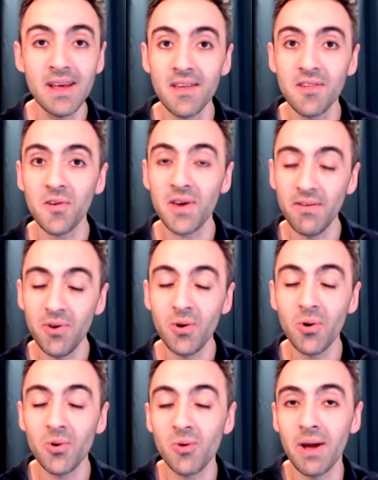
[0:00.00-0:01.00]
So if you
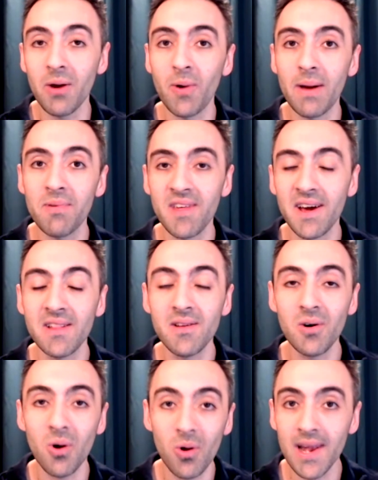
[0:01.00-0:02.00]
go to my website,
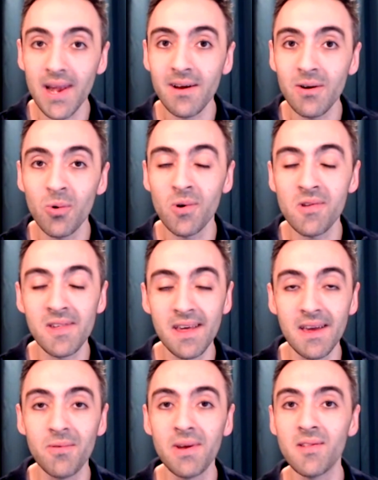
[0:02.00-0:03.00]

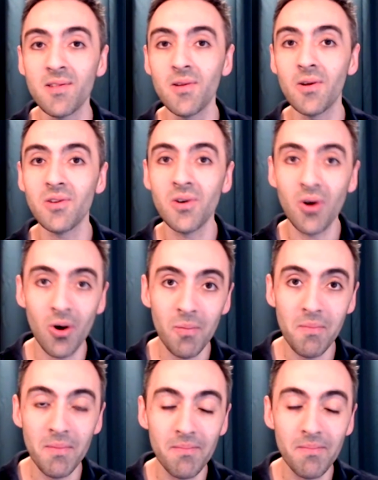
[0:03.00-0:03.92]
onlinecoursesecrets.com,